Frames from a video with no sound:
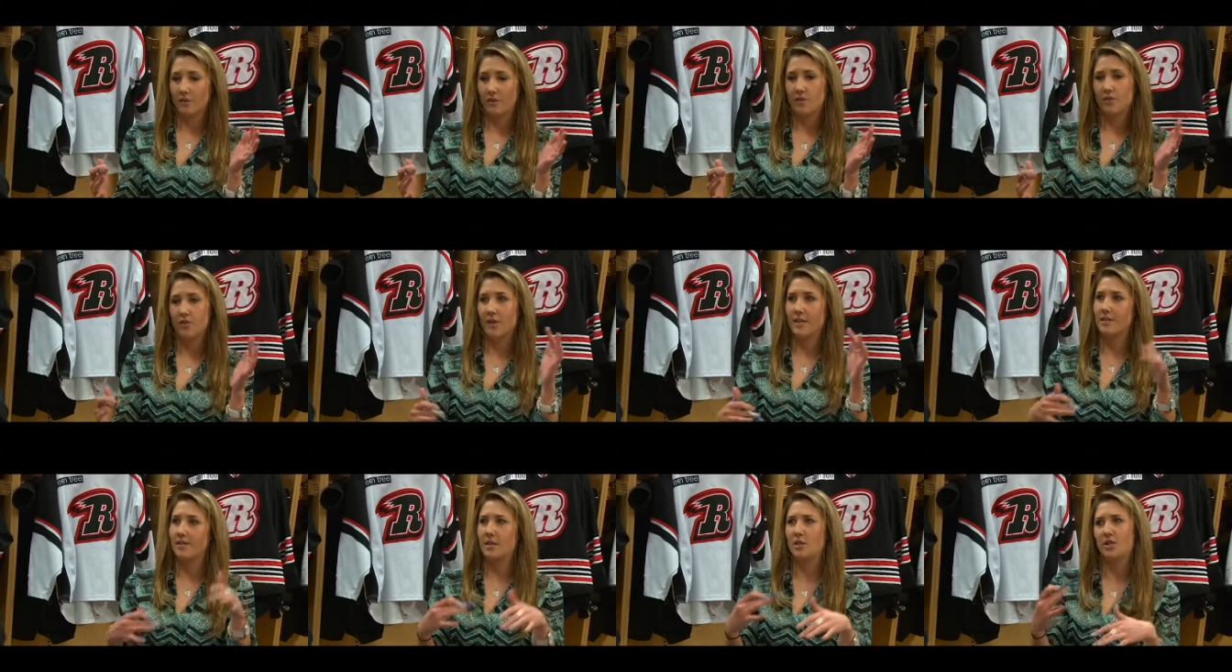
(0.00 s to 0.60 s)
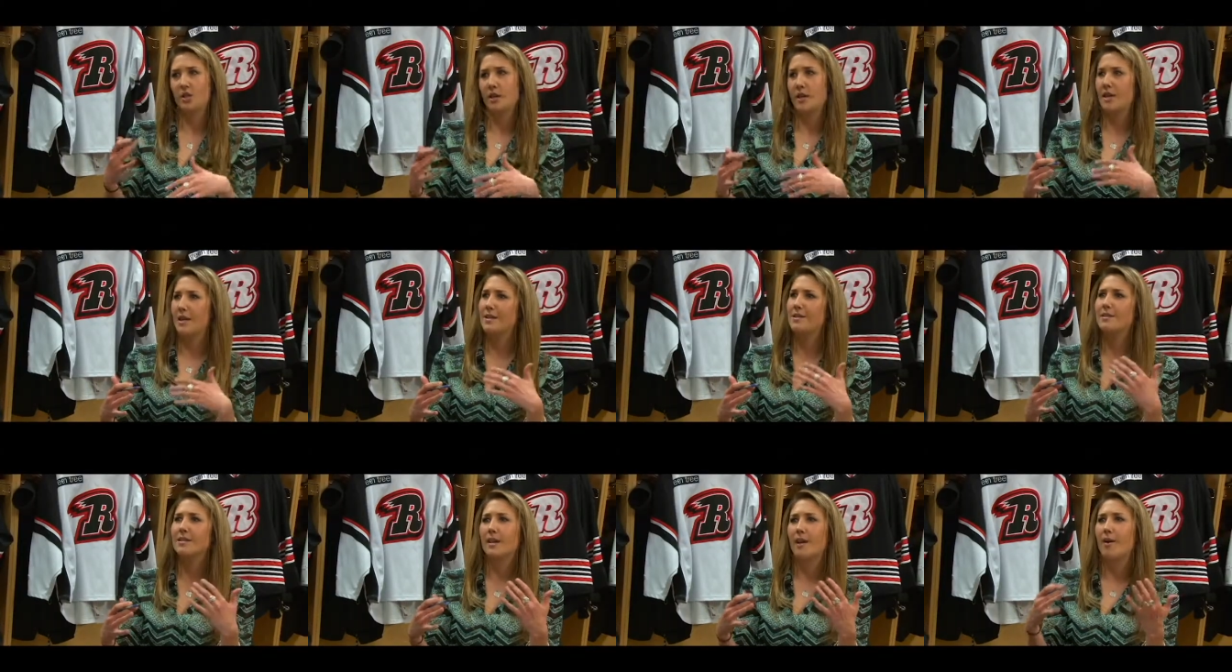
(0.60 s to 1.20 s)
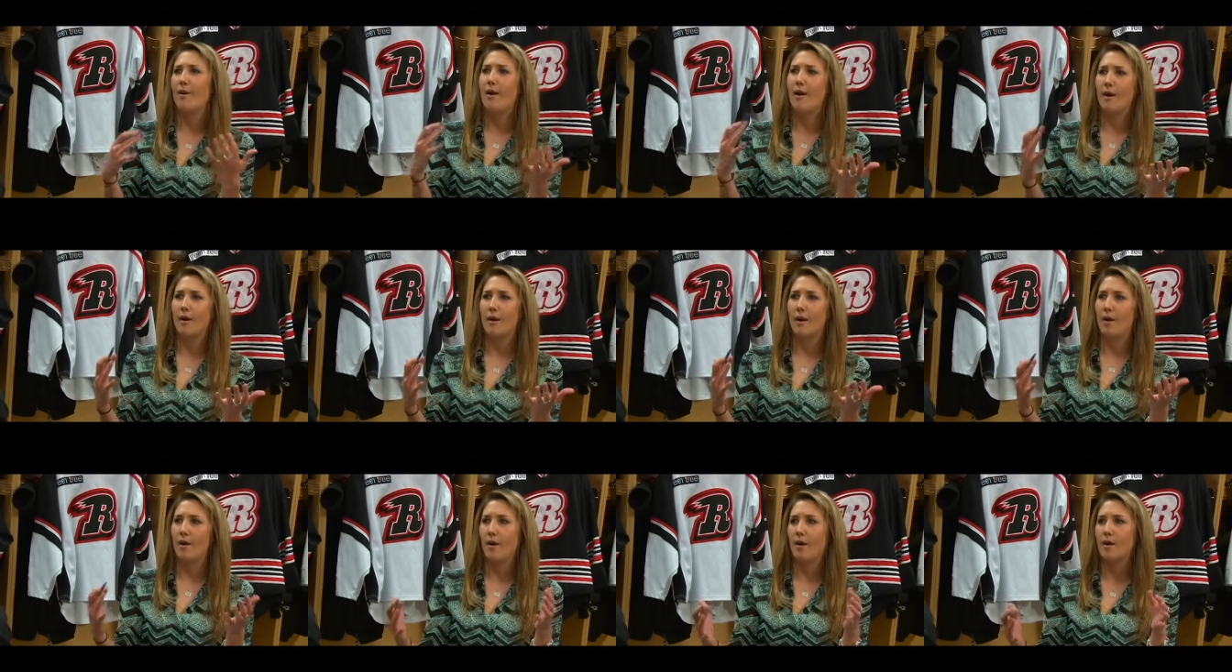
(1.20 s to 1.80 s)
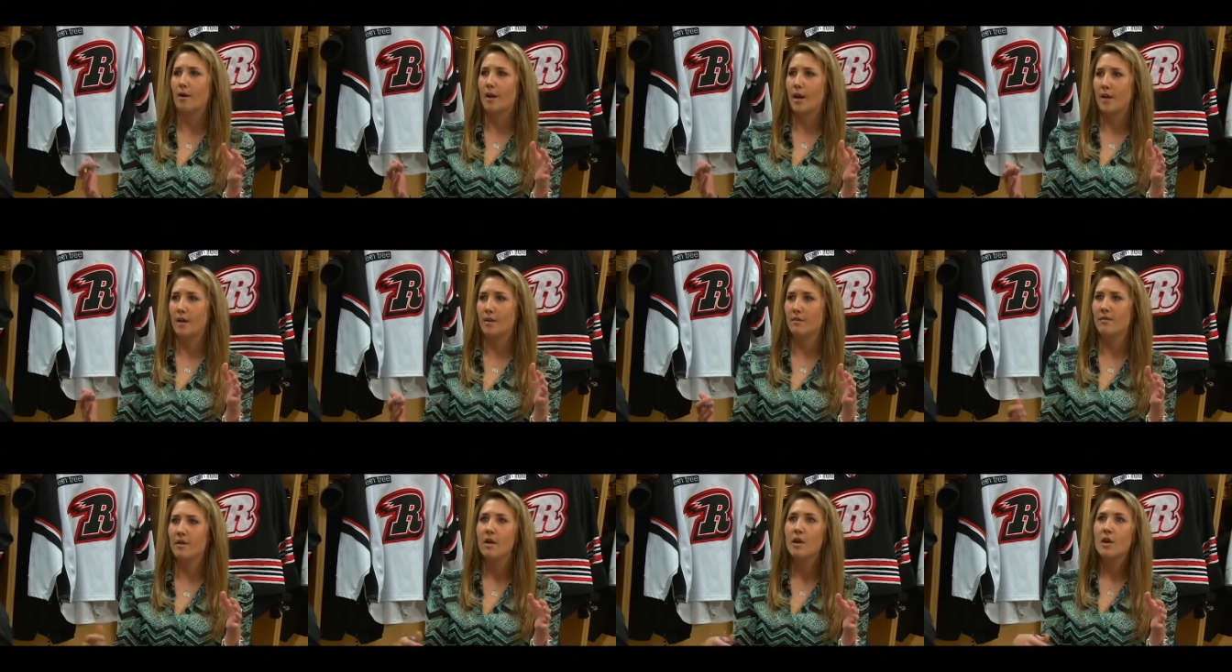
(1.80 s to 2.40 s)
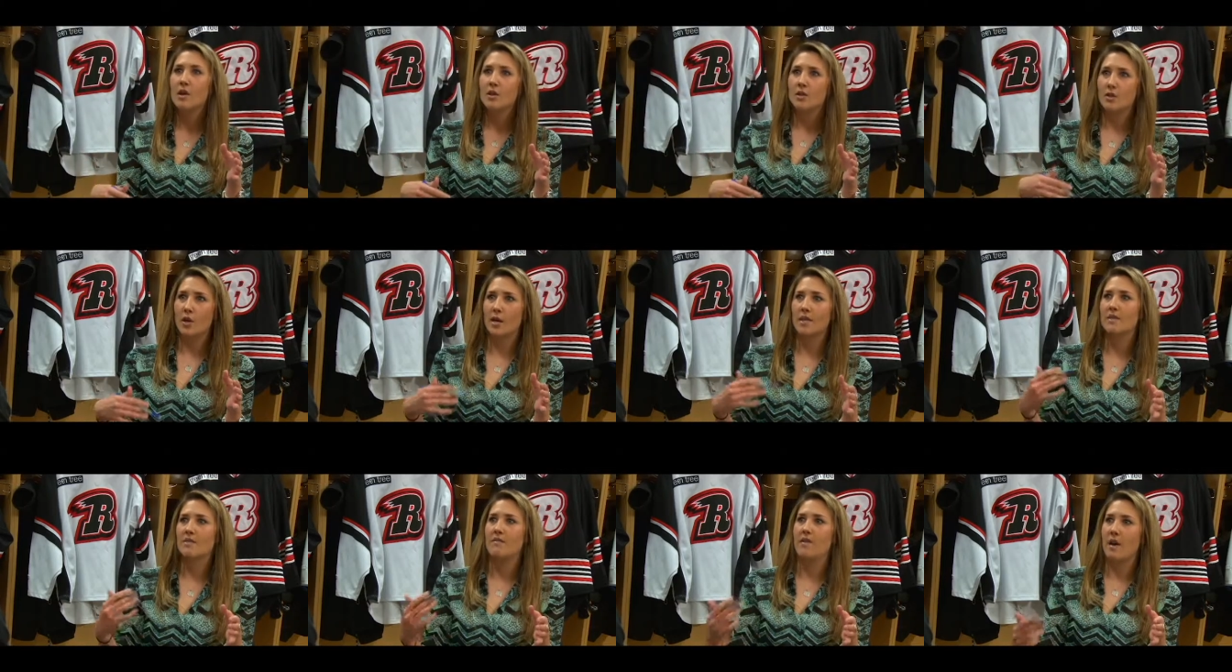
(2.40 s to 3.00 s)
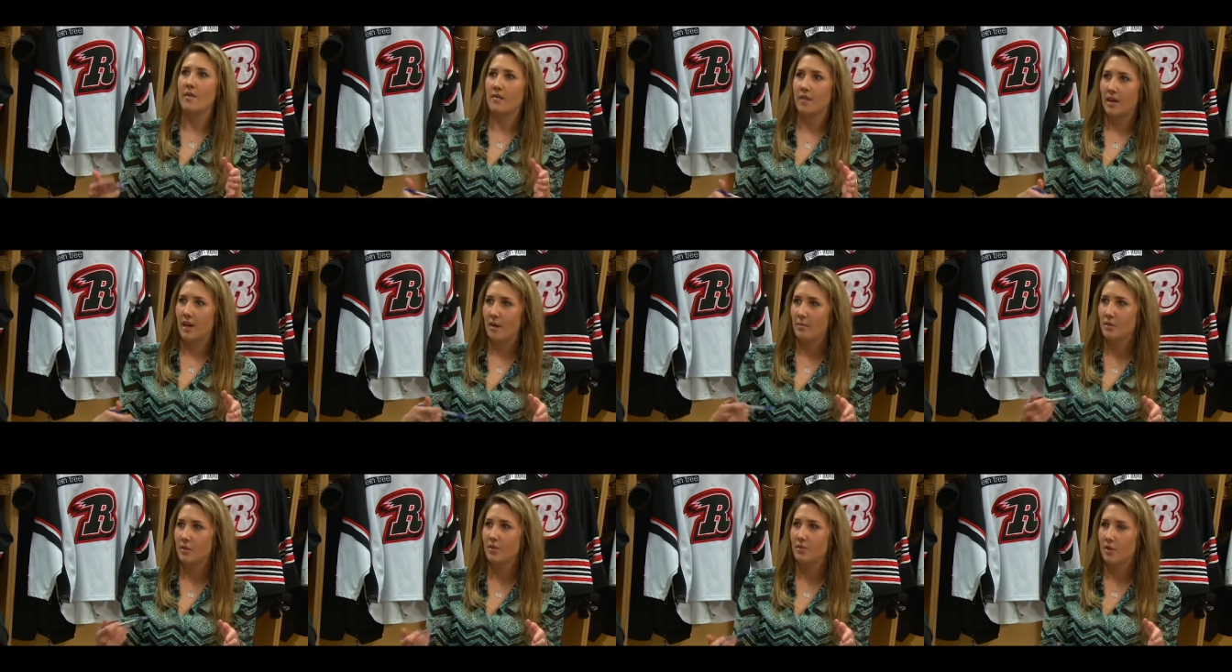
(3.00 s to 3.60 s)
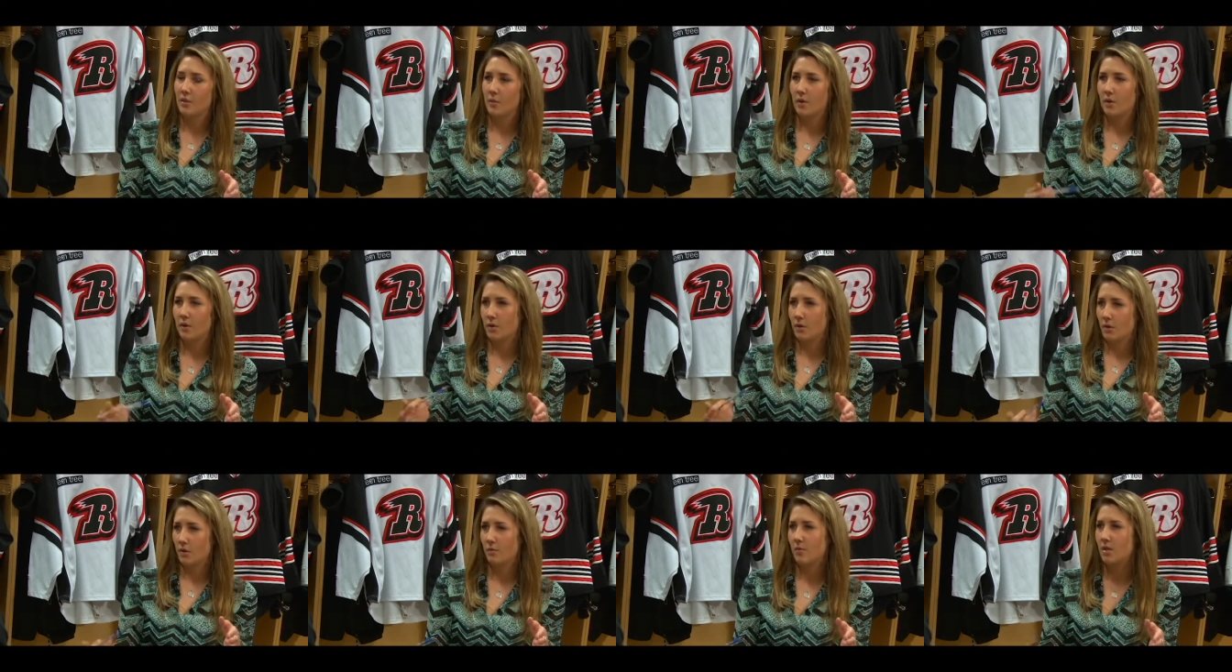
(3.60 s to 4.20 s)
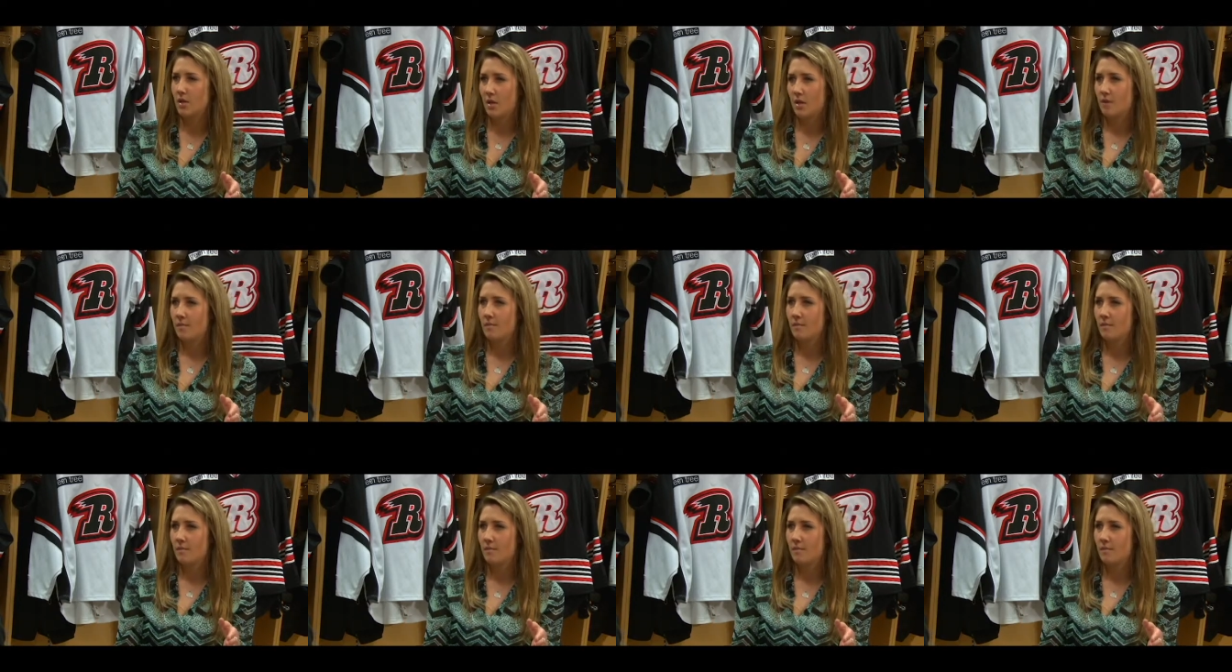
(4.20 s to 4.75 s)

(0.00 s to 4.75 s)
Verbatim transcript: the transition, and is it hard at all, kind of trying to find the chemistry with a new team?